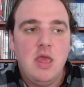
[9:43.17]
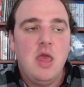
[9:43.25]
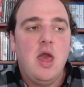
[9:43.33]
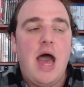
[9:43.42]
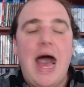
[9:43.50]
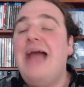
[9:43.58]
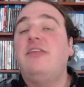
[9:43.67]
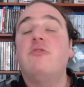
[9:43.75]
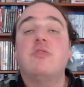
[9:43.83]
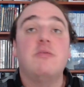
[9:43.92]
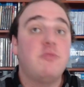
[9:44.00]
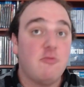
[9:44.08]
I don't
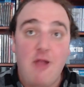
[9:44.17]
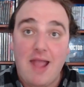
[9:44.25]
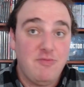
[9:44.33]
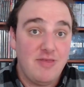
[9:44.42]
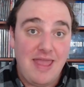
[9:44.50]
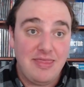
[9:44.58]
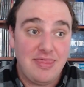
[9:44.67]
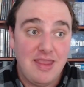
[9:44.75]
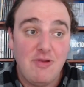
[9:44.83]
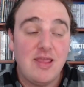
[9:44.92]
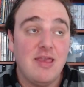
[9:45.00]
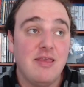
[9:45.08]
subscribe to that
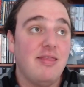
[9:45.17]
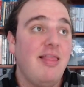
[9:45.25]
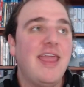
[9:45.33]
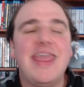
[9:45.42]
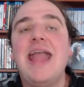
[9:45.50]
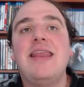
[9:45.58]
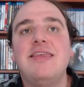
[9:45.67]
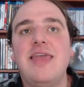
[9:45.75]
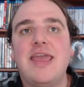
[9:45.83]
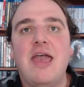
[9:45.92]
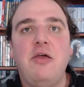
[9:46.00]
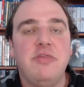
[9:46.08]
theory because, like anything
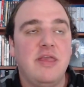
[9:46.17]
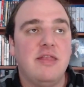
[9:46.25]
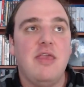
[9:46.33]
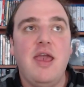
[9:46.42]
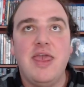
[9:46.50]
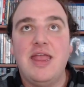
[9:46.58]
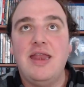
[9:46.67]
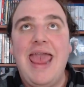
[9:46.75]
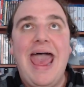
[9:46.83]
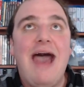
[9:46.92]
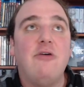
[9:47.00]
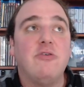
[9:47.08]
else, it's in
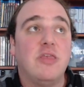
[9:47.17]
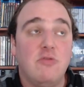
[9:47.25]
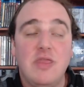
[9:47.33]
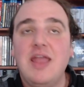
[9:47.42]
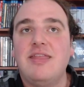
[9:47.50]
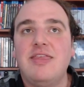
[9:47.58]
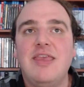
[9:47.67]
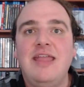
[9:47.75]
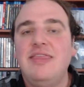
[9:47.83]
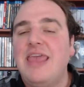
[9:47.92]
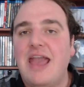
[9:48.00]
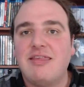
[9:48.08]

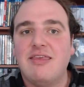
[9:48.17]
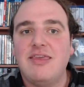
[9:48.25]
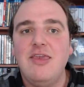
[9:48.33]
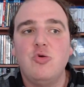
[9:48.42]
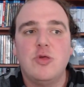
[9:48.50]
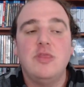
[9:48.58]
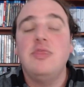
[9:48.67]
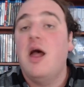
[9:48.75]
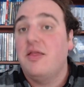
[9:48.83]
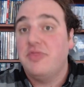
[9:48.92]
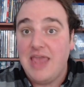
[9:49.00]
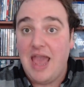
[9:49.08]
the execution,
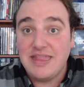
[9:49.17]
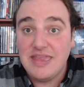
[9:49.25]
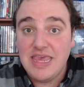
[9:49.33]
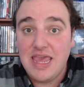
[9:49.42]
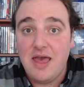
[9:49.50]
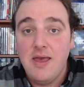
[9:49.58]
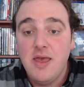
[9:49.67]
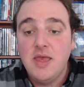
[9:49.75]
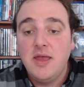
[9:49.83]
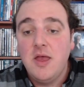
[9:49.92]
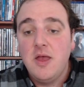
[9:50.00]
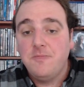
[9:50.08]
not the idea.
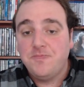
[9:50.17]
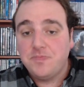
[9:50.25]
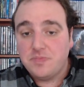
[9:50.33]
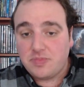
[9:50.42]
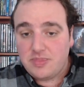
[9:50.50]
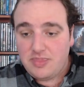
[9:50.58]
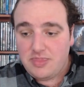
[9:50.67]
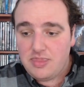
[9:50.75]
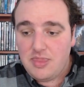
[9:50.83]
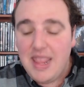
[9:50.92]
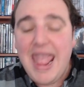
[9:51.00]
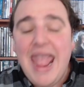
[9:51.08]

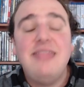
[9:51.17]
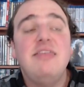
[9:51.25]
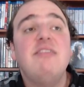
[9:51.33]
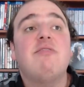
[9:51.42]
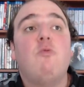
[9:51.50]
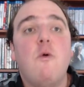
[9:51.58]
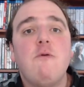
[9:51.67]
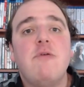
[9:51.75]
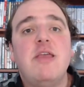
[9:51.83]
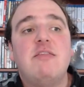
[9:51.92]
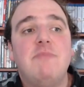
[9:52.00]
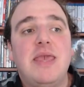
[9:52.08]
And this
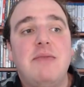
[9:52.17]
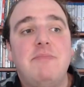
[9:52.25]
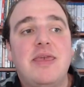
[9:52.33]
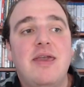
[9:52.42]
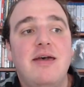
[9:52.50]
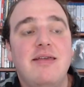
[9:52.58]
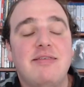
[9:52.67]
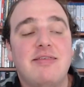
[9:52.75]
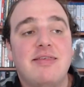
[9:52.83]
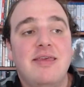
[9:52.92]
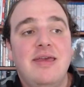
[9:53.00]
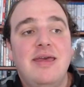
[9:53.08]
worries me because,
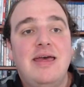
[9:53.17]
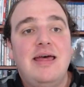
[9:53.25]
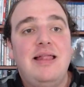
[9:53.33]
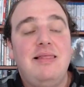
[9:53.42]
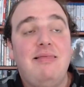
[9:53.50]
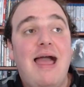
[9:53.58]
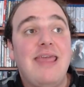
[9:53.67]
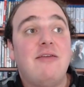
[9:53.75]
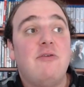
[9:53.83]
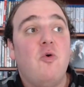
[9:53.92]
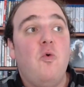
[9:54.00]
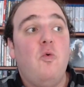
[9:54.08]
like
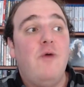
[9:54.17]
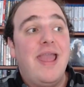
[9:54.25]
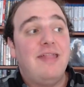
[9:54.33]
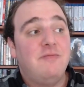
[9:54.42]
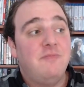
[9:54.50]
when